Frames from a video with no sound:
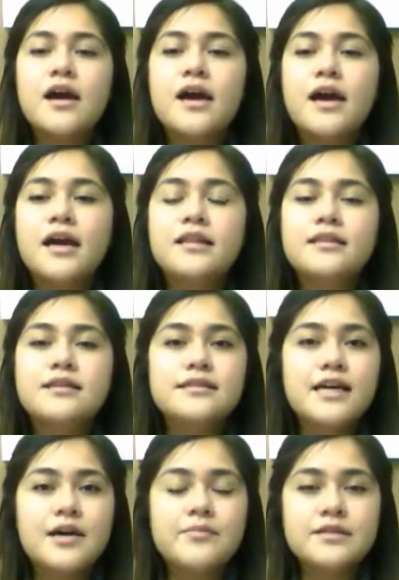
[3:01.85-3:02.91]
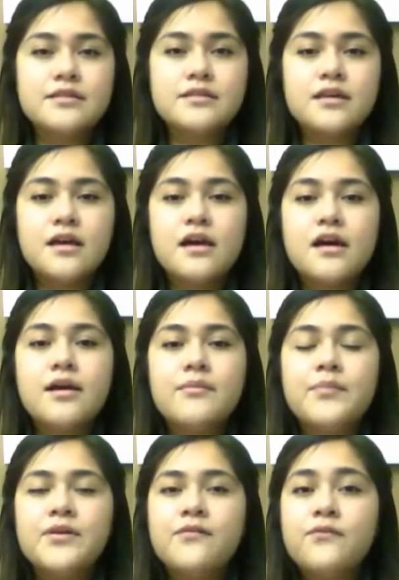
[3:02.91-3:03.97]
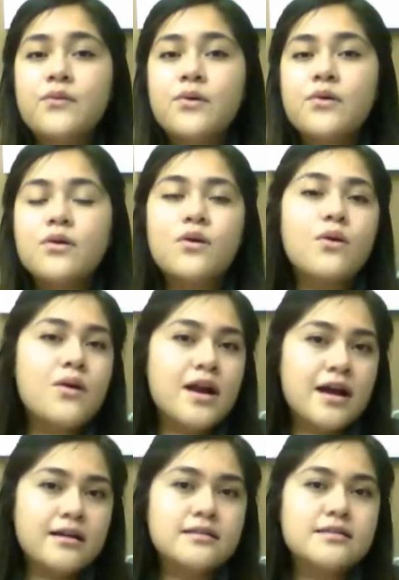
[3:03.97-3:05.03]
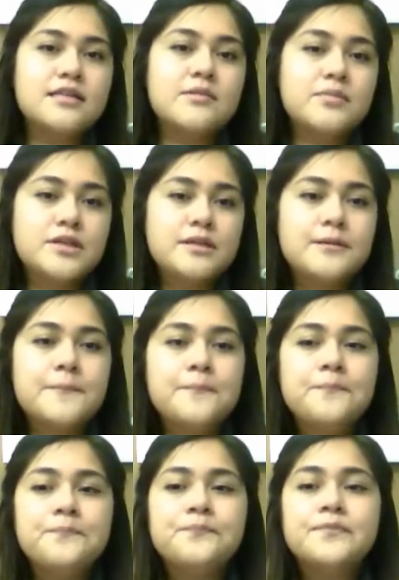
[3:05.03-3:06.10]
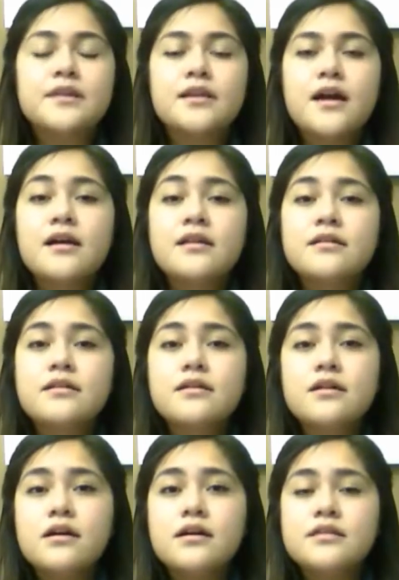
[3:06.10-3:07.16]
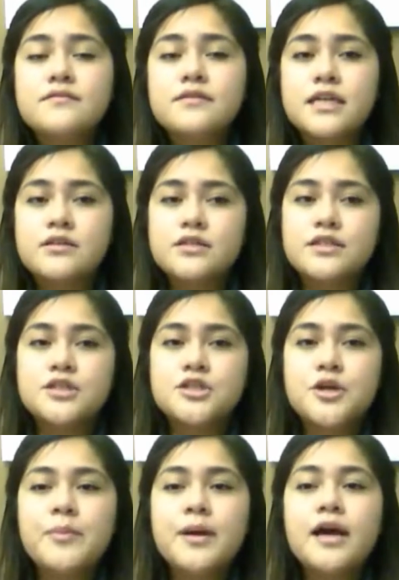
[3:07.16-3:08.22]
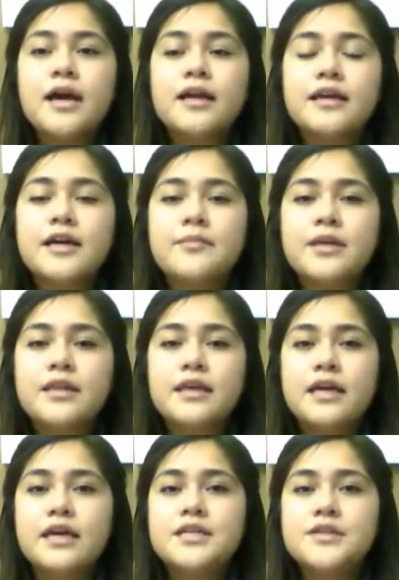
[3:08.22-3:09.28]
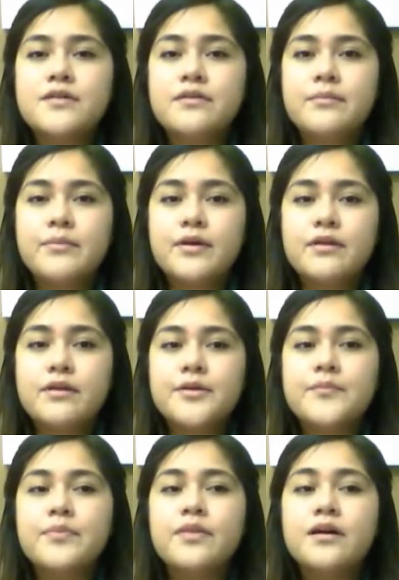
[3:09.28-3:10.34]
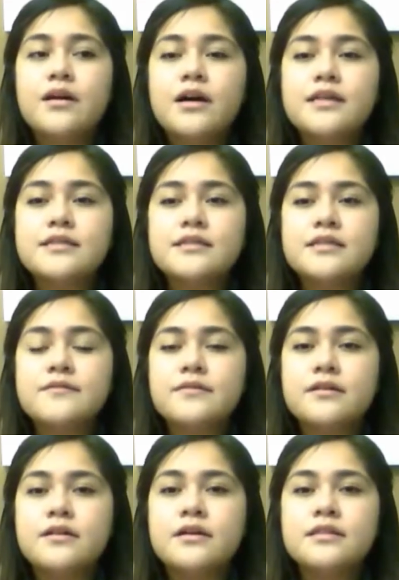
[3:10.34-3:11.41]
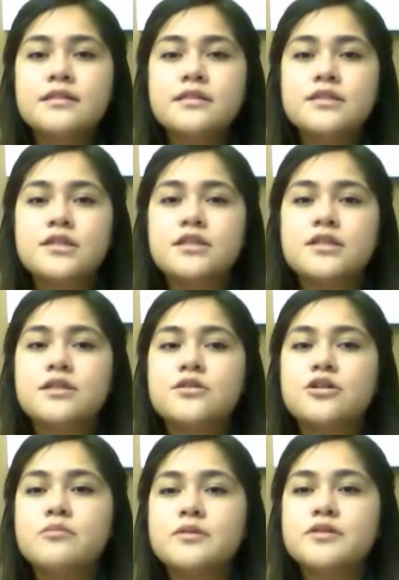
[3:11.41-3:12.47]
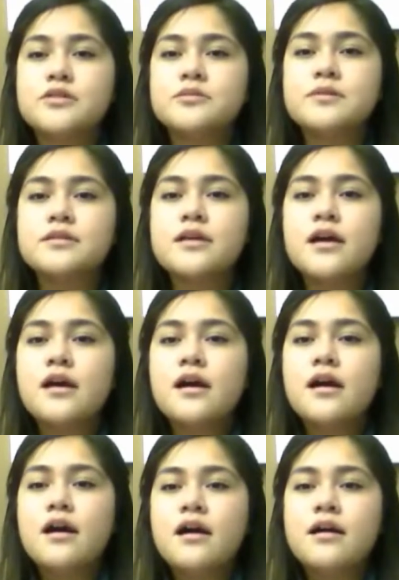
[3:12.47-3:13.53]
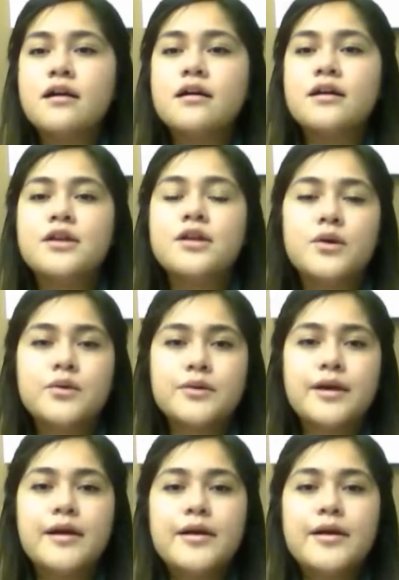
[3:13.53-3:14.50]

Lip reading: and this happens before or at conception. Another cause of Down syndrome can be the age of the mother. The causes of non-disjunction chromosomes are unknown,